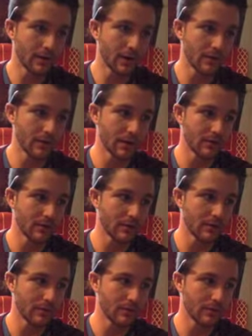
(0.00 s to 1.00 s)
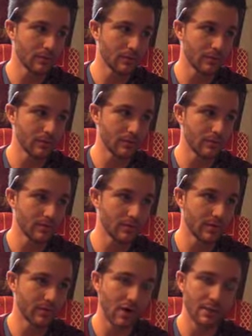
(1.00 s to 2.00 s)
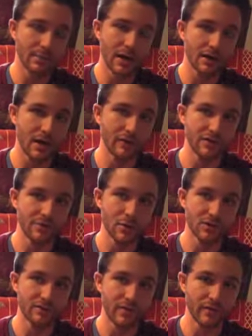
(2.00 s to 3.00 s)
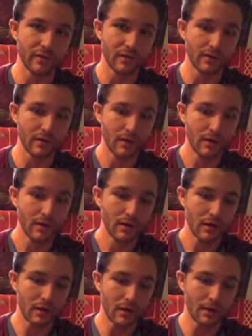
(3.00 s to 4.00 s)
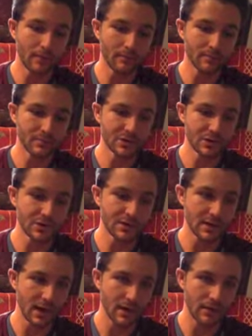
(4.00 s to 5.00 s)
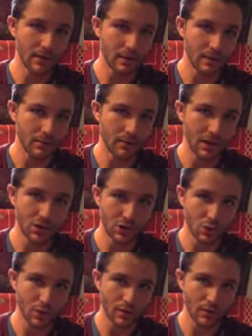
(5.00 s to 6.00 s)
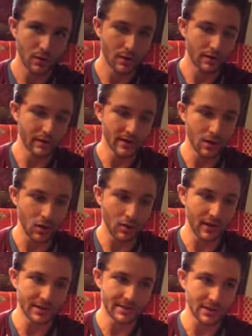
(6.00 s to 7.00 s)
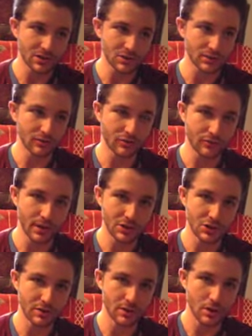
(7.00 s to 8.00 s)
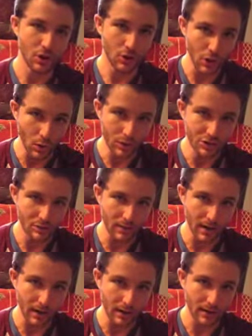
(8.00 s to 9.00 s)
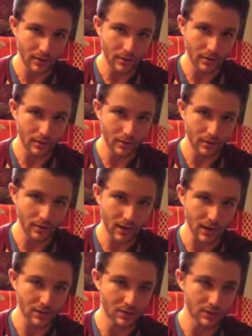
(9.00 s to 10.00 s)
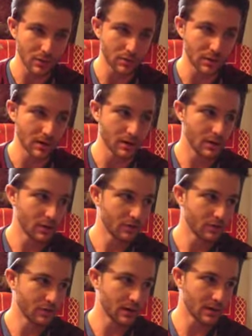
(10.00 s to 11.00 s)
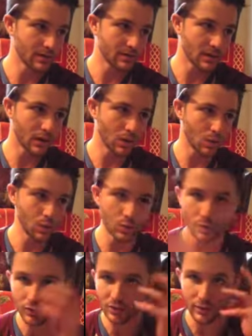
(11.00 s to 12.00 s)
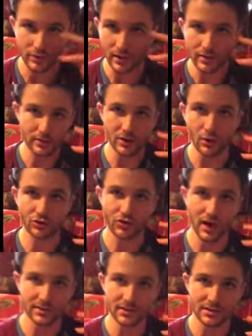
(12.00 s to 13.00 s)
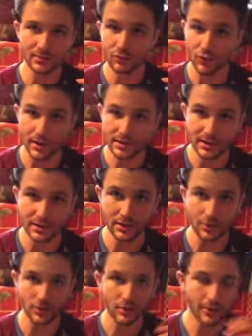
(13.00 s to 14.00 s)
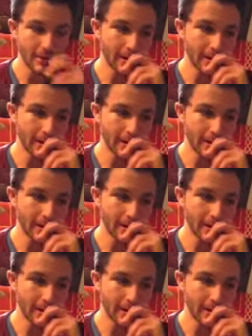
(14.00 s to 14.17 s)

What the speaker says: That probably about covers most of everything. Just again, make sure that you get all that essential information. Know what you're buying. Okay, don't get attracted to some crazy deal.